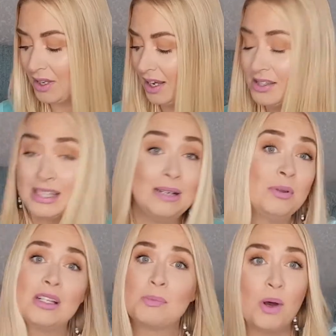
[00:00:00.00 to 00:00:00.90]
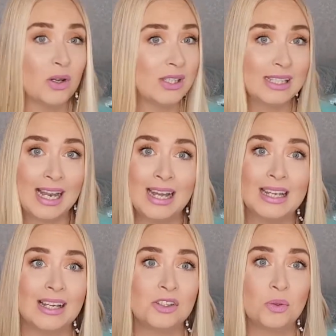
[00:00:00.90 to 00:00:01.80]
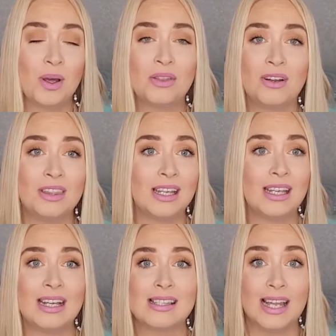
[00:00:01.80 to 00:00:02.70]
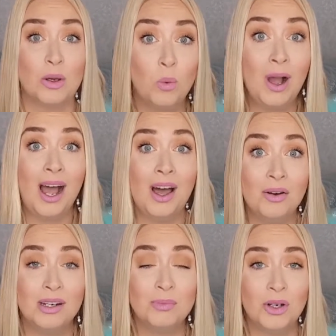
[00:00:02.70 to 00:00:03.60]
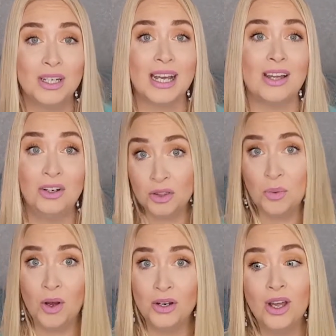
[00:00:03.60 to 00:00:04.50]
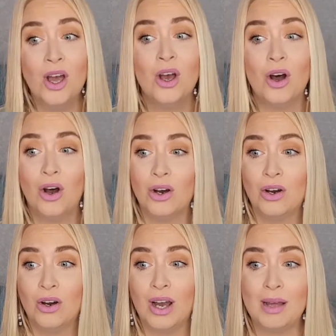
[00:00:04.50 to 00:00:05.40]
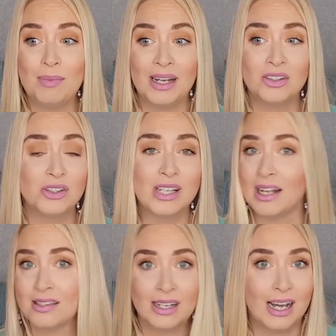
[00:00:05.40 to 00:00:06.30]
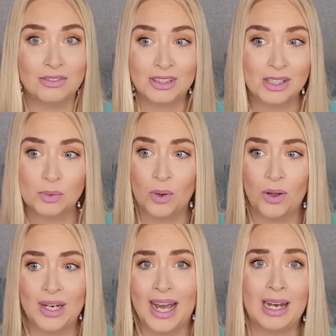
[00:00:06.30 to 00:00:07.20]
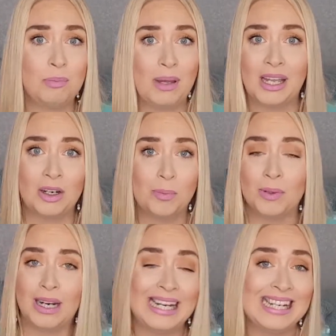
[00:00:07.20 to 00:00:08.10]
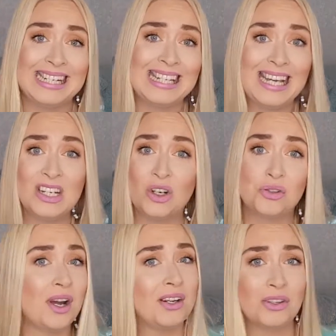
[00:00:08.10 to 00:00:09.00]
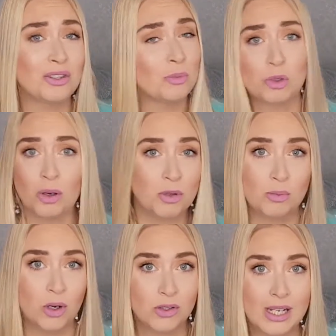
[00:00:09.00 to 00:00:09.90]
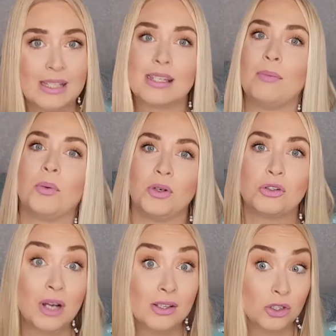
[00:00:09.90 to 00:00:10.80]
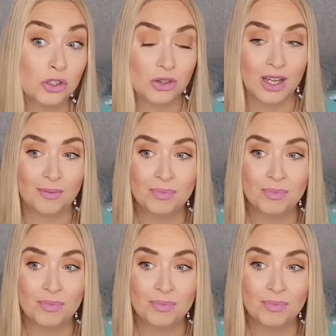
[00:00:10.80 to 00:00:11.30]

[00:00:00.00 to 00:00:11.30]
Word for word: I'll see what this box is like as to whether I think it's like wow and I'm going to get another one, or I might just cancel it after this one and pick it up at a later date, or try another subscription box next time I want to try such a thing.